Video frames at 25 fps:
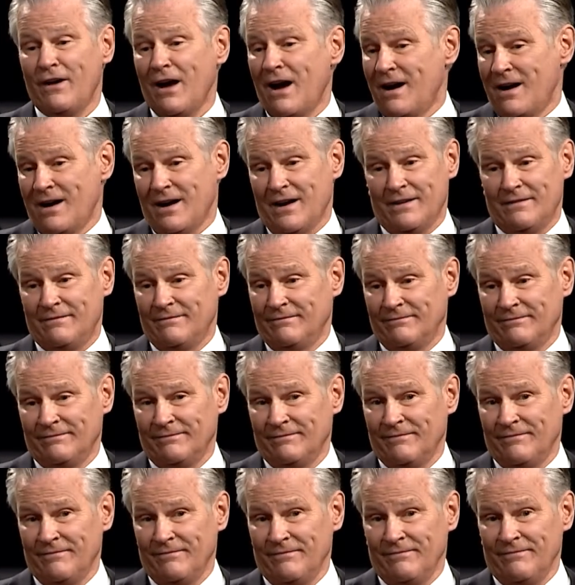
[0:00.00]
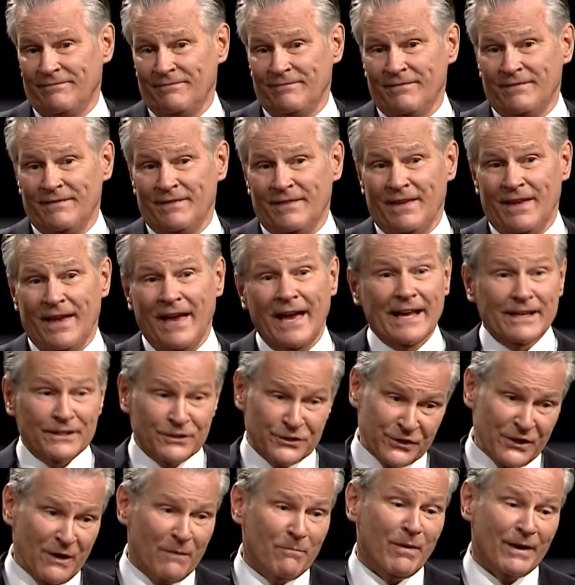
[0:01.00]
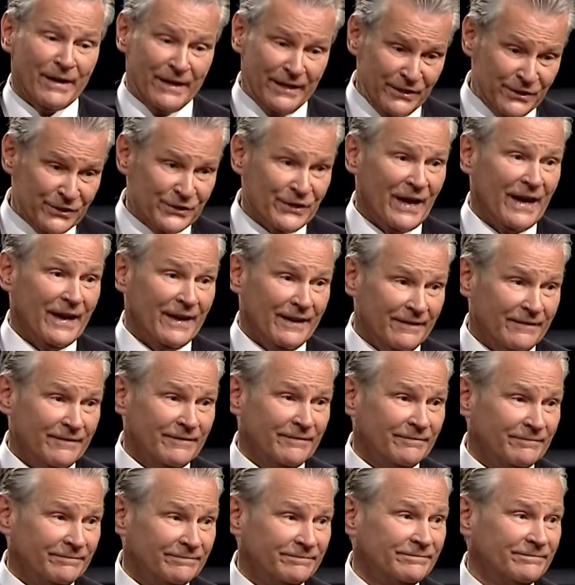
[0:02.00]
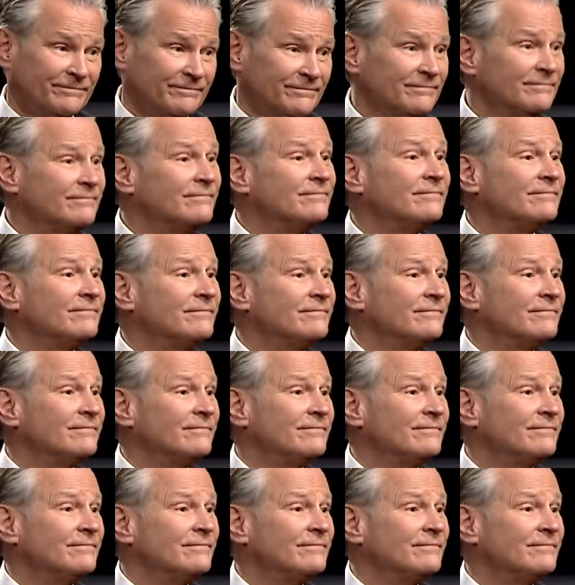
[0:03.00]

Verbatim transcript: God. Amen. And somebody said. Amen.